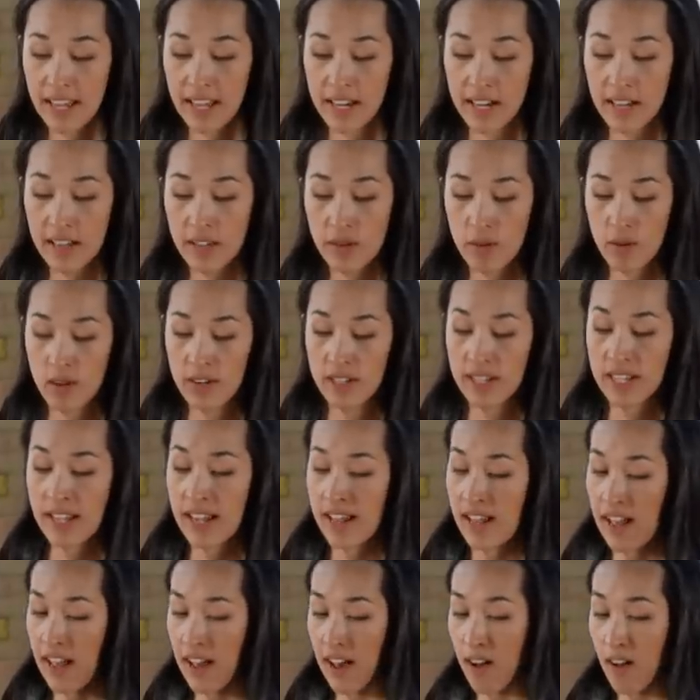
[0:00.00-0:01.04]
In other words,
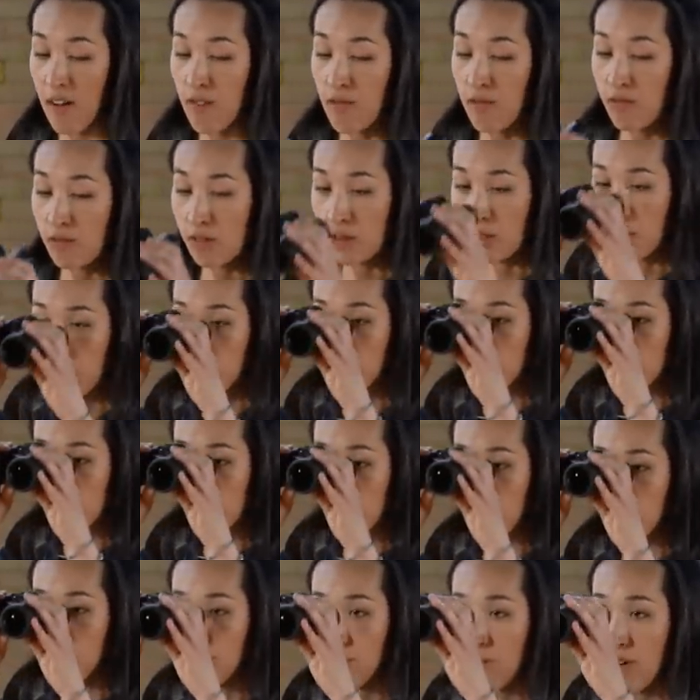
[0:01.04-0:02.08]
how close
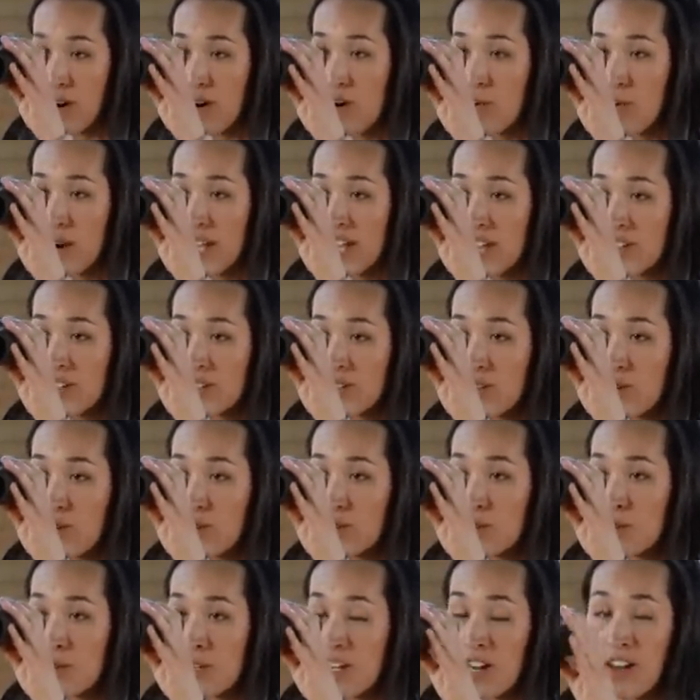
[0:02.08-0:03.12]
or far away you can
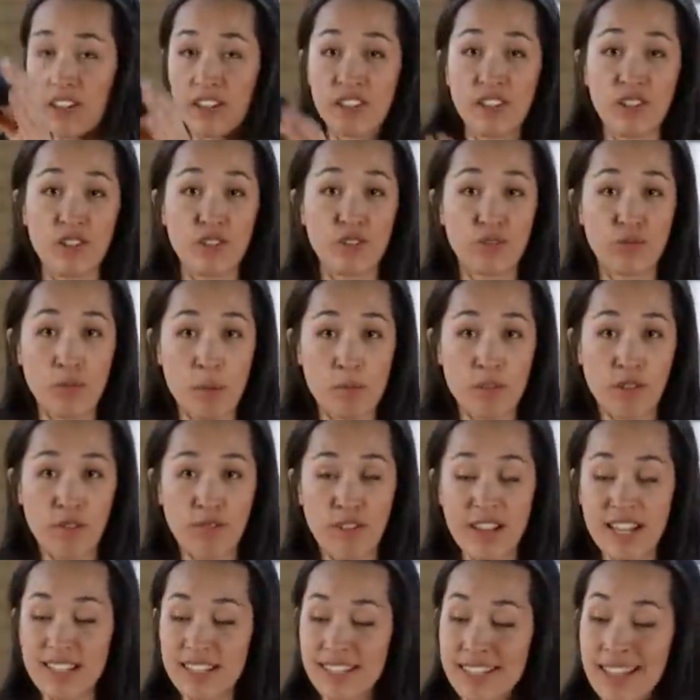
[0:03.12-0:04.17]
hold the binoculars from your
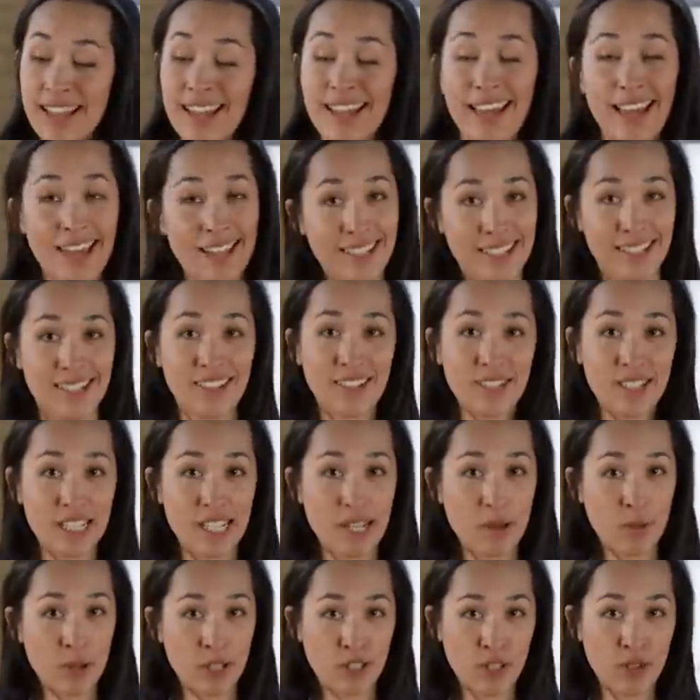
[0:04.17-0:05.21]
face and still
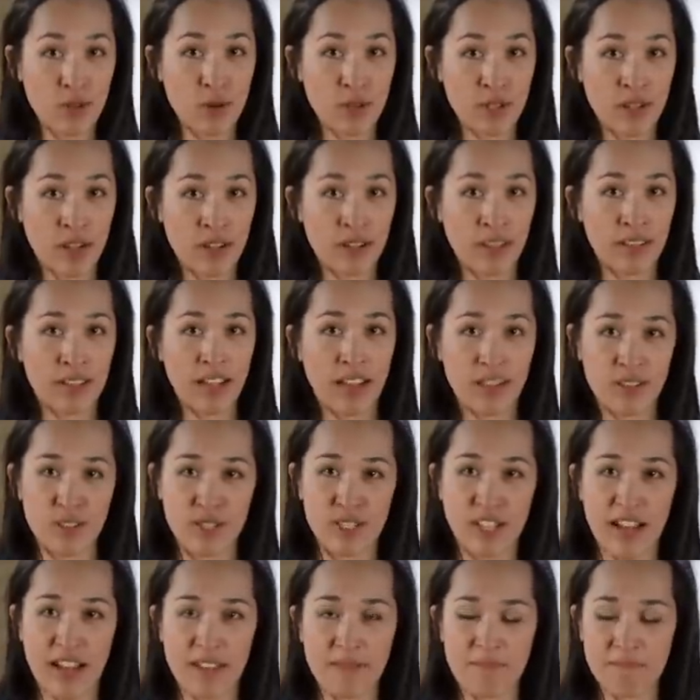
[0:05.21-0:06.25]
see what's going on the other
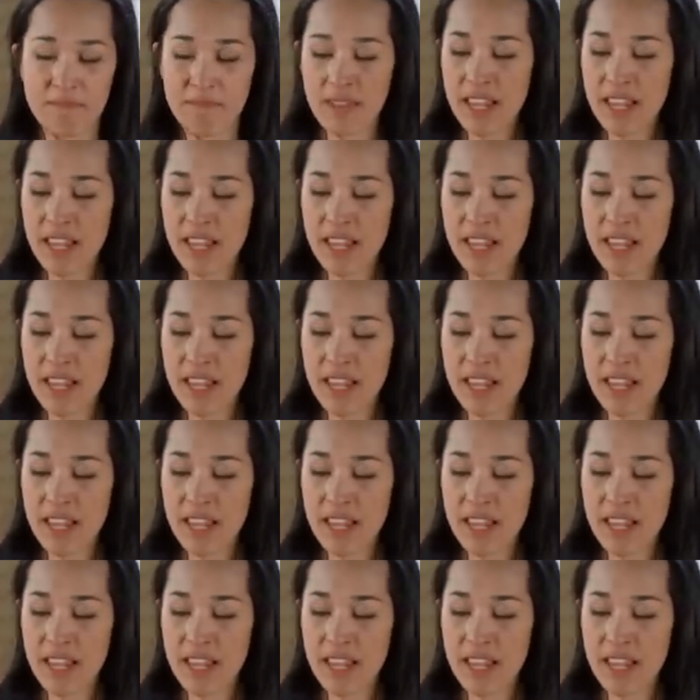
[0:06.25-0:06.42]
side.